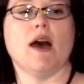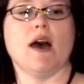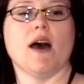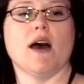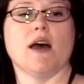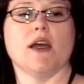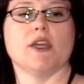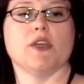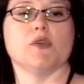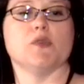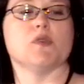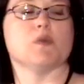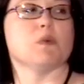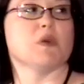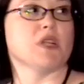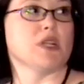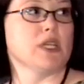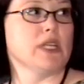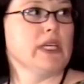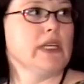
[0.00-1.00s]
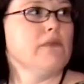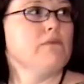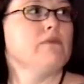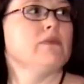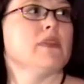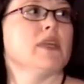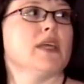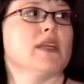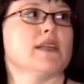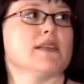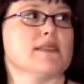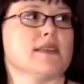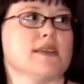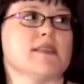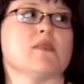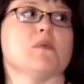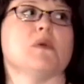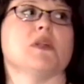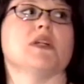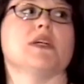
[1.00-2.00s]
uh, usability and
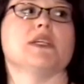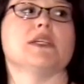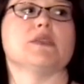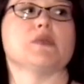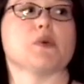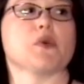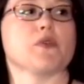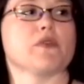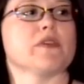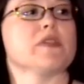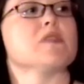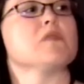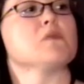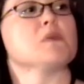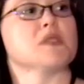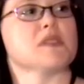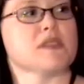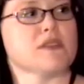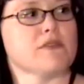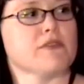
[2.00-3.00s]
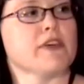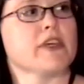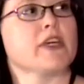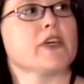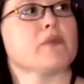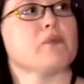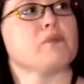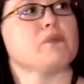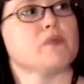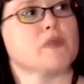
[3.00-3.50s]
accessibility sort of in specific.